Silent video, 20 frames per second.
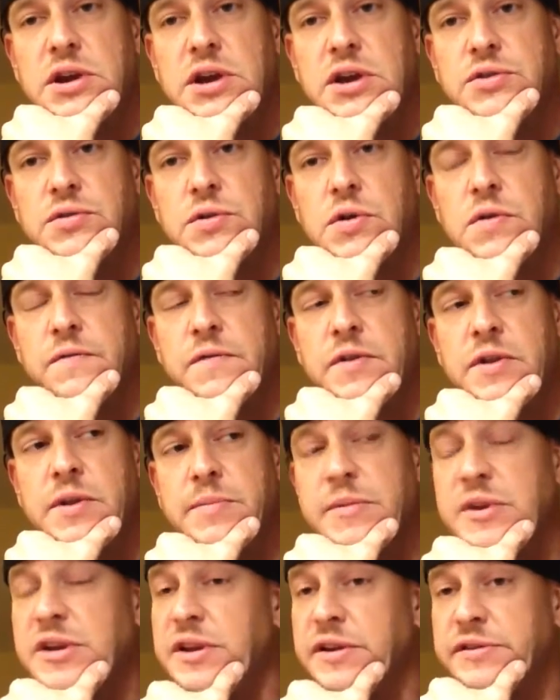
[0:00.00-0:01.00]
drone for
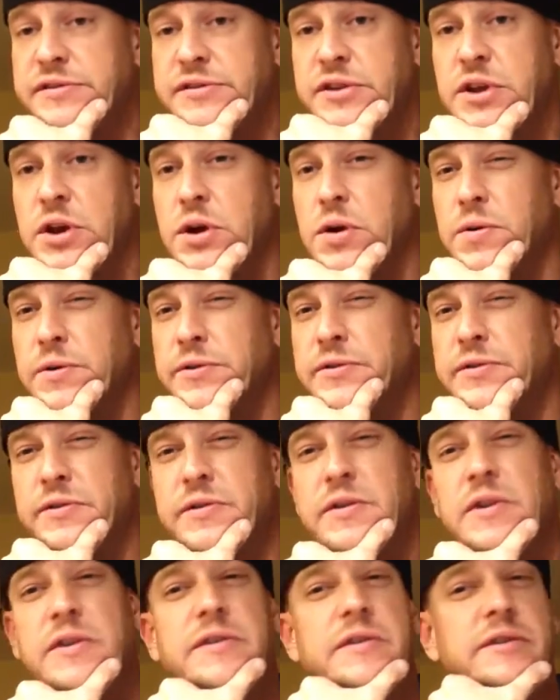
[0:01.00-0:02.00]
them. The Disco
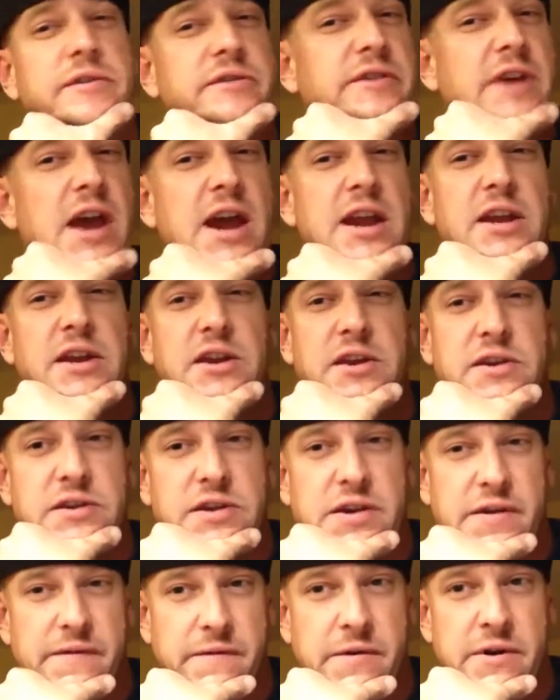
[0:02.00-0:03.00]
is exciting and
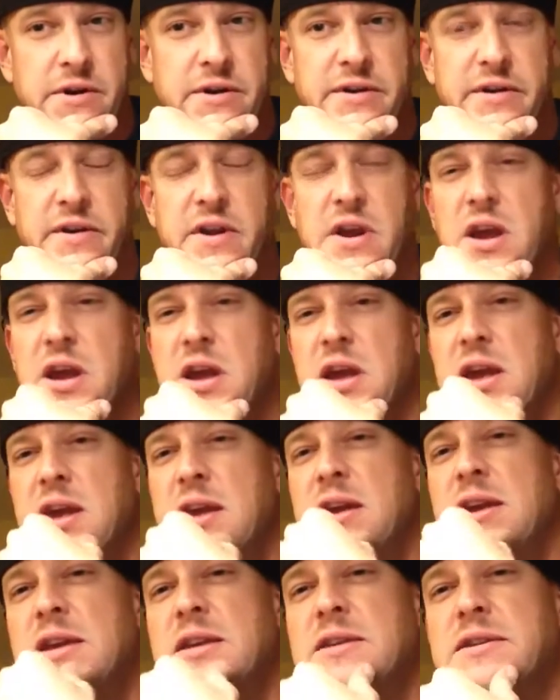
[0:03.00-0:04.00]
different.
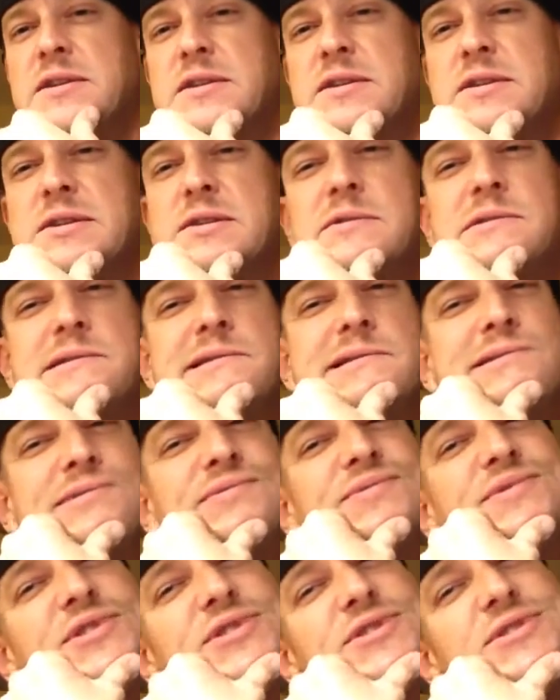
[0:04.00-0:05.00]
It's
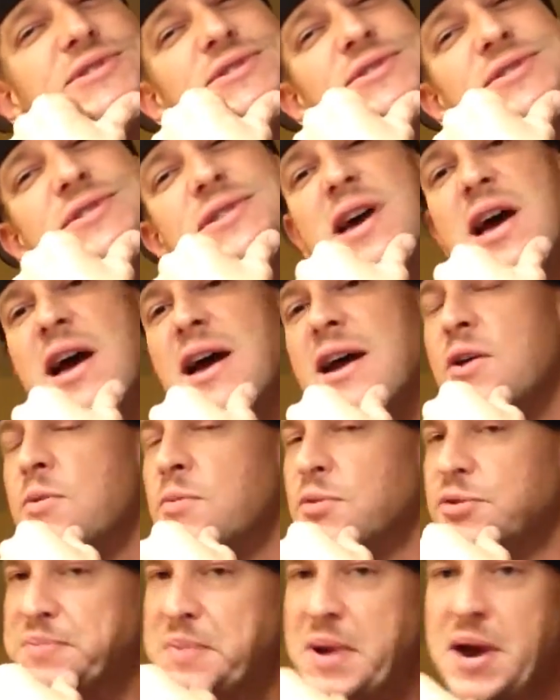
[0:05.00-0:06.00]
I
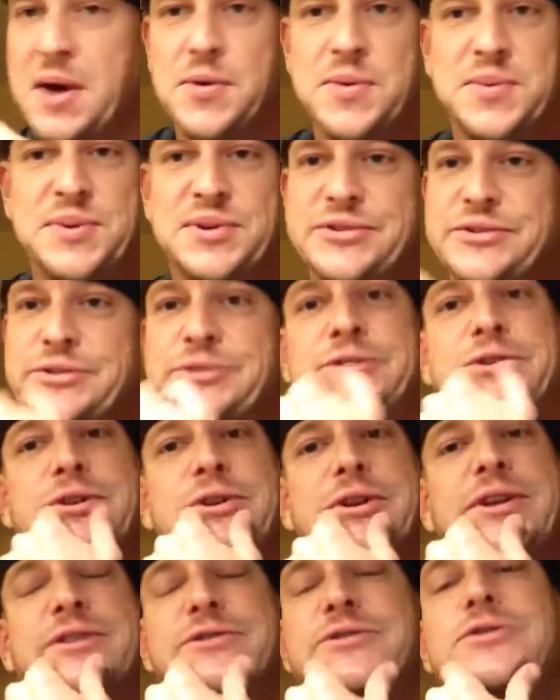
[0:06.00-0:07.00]
almost bought one, but
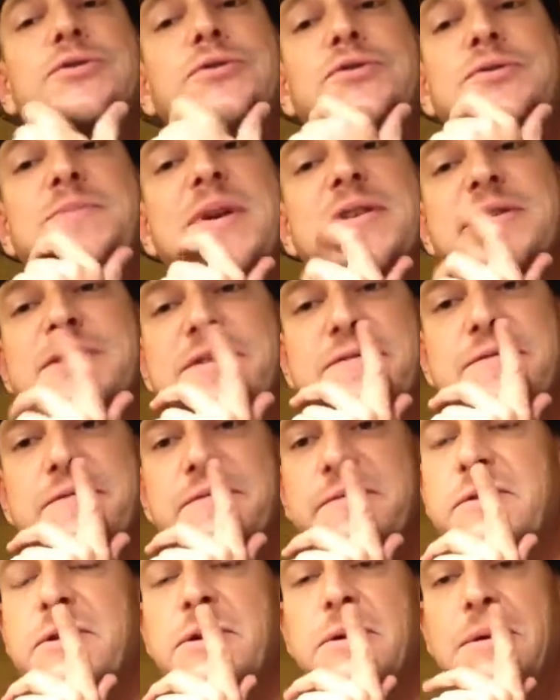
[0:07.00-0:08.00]
it's too expensive
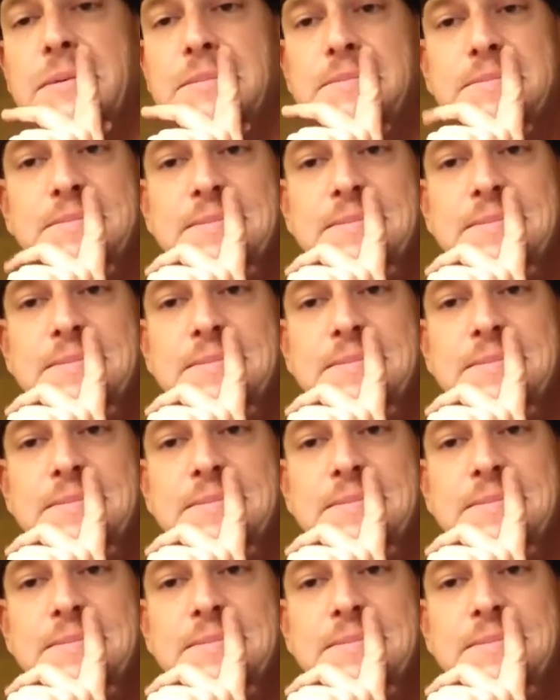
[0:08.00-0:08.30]
for